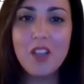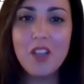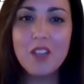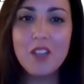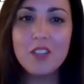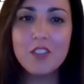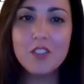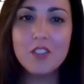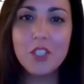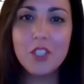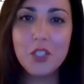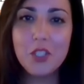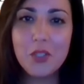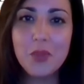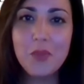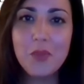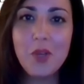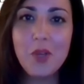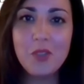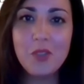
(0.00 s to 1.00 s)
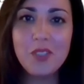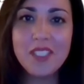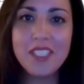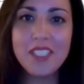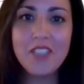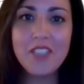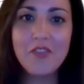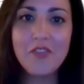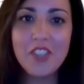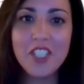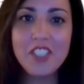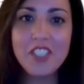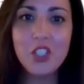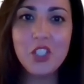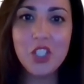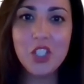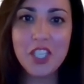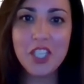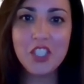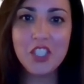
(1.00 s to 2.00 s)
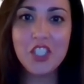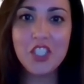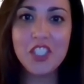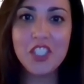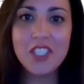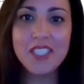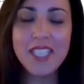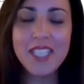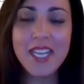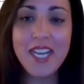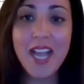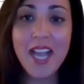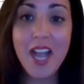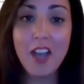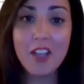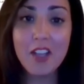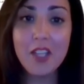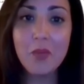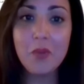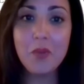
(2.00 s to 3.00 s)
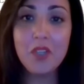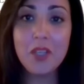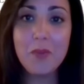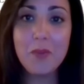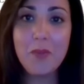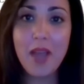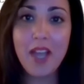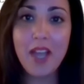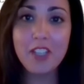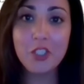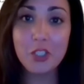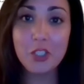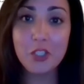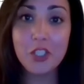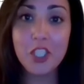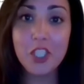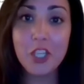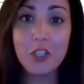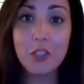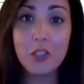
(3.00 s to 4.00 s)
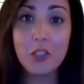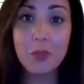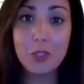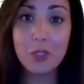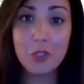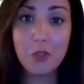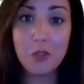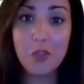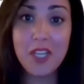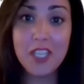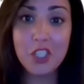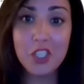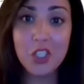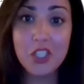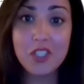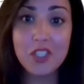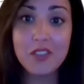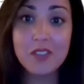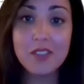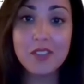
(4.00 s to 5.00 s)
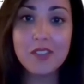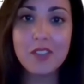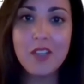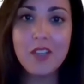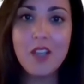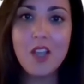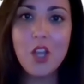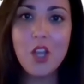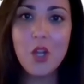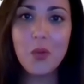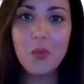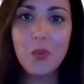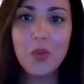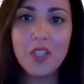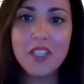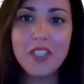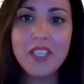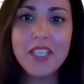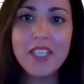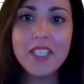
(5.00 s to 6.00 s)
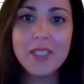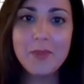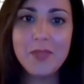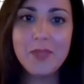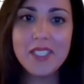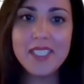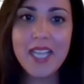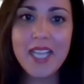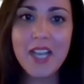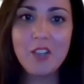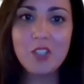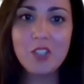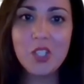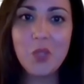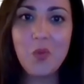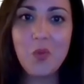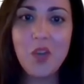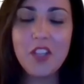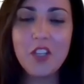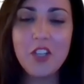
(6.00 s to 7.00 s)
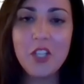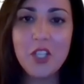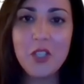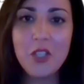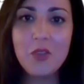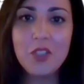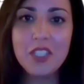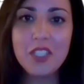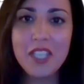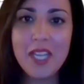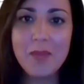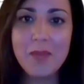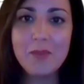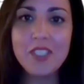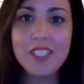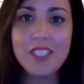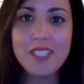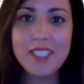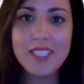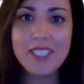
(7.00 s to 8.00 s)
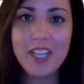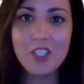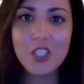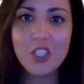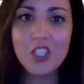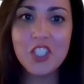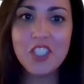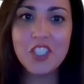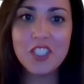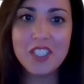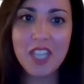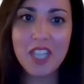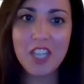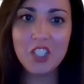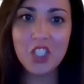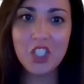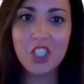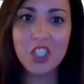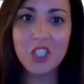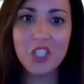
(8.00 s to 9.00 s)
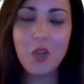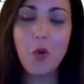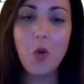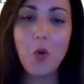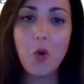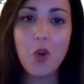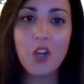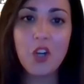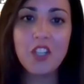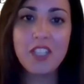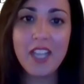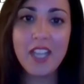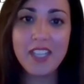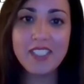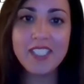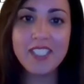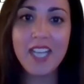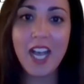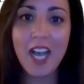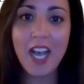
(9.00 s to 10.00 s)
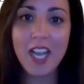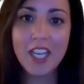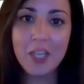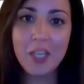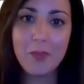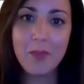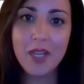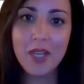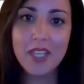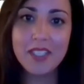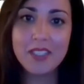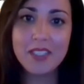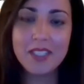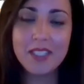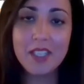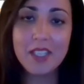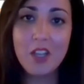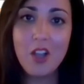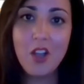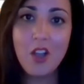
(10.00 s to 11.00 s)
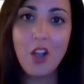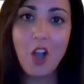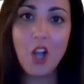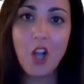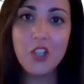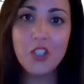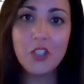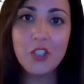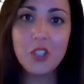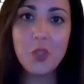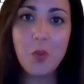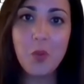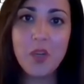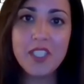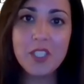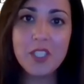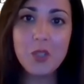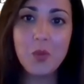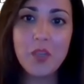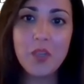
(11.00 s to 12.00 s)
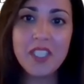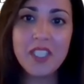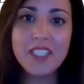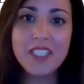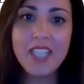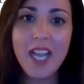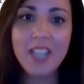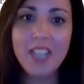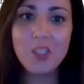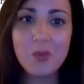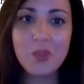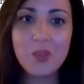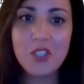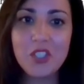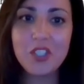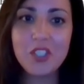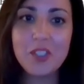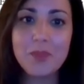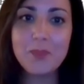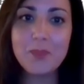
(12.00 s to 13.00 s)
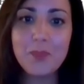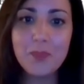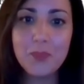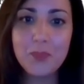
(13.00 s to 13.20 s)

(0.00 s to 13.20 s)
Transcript: The two most significant changes in how they will impact your charitable donations really comes down to whether you claim the standard deduction or elect to itemize on your 2020 tax return.